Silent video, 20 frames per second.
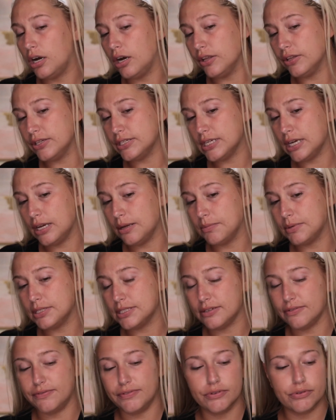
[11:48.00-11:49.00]
all the time
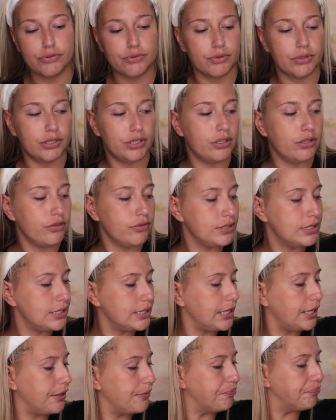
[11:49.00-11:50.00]
because it feels really good on the
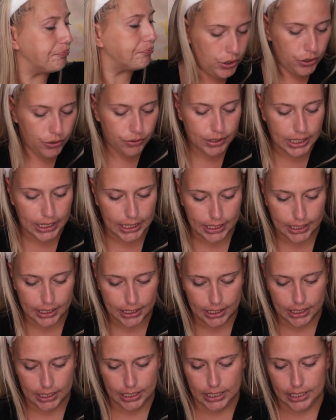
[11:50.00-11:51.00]
skin.
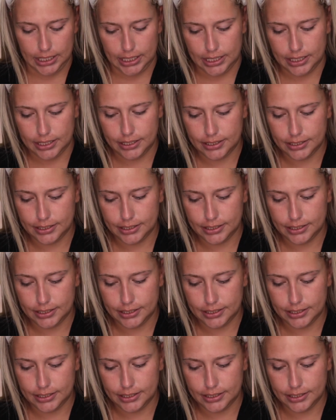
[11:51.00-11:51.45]
Okay.